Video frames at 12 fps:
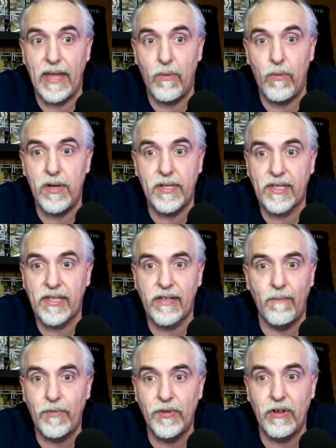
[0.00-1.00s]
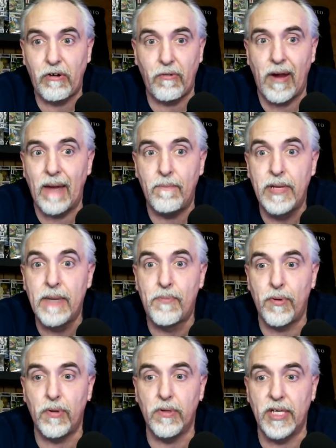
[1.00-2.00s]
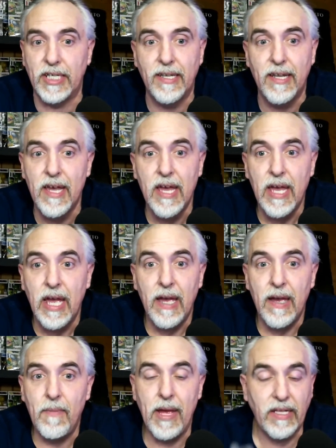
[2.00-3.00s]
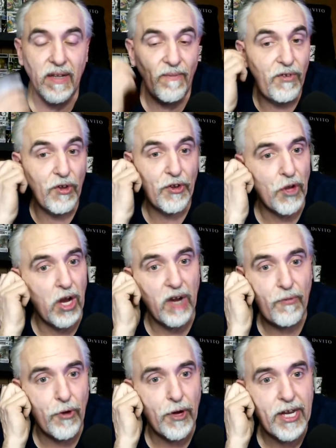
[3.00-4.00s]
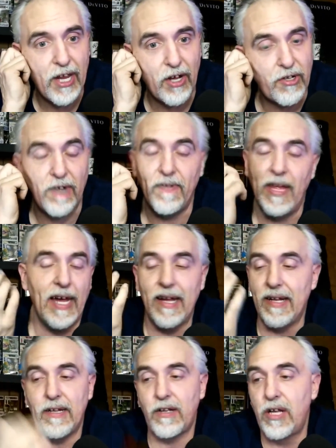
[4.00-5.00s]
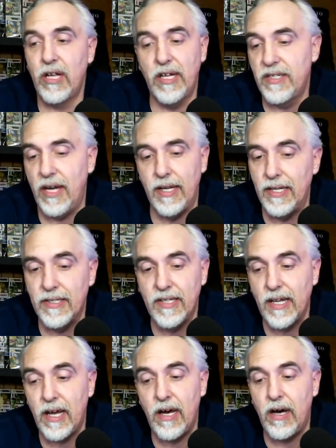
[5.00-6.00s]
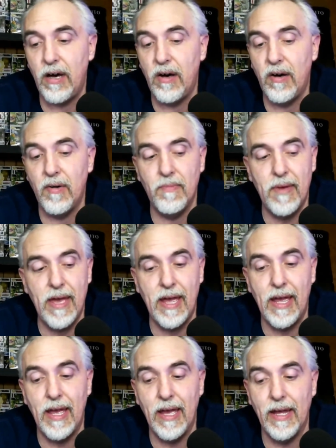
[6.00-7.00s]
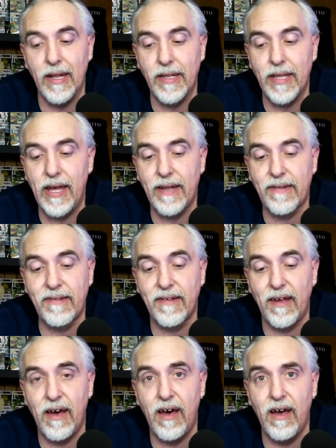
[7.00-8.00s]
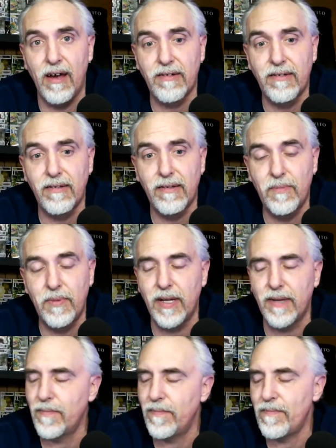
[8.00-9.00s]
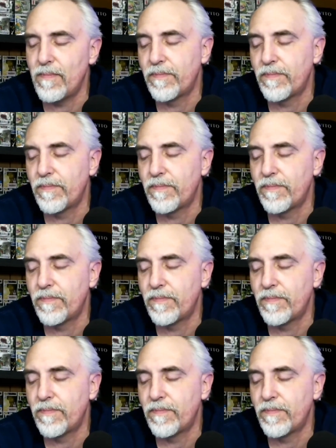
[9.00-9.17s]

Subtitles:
they want something to grab people and make them feel sorry for a character, and that could have done it. It's like, oh, man, that sucked. But,